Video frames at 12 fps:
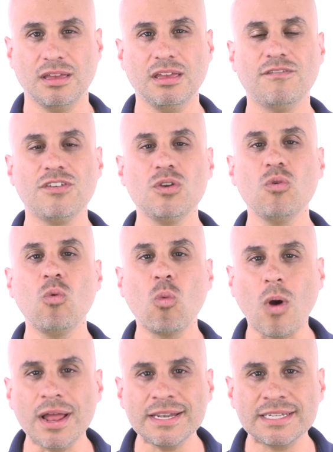If you
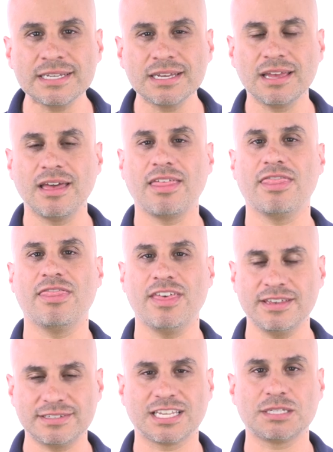want
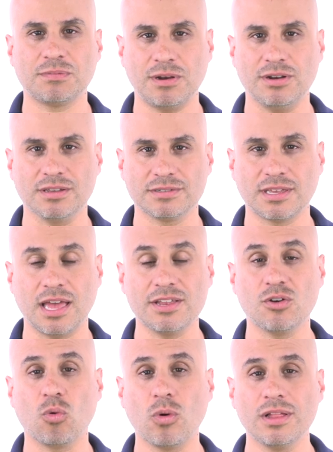this experience
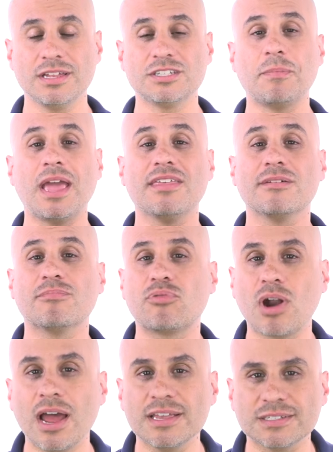and you're willing to pay the
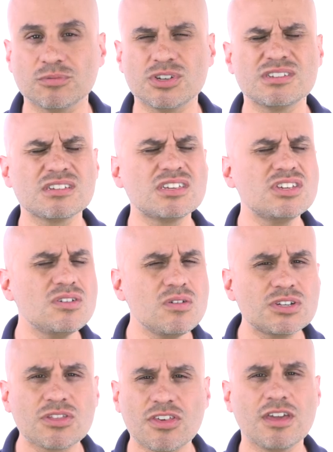price, which is a
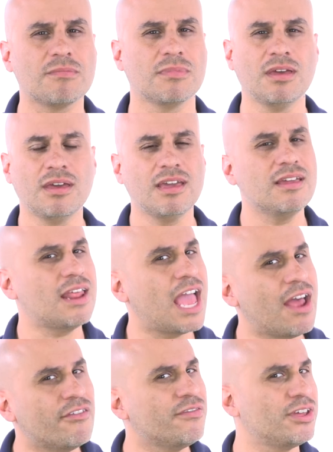huge theme in
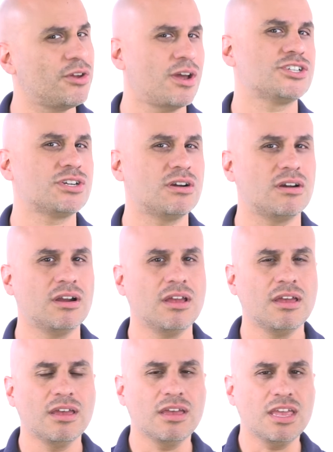every video I share,
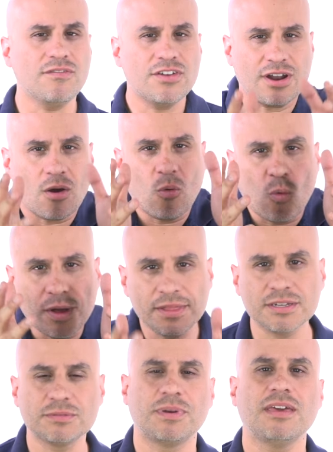if you're not
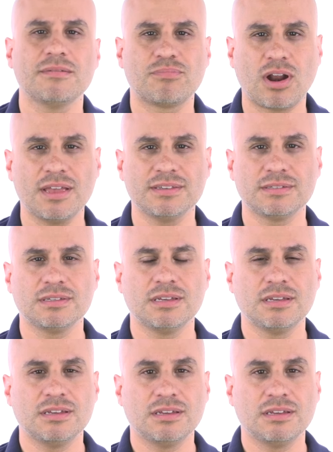willing to pay the price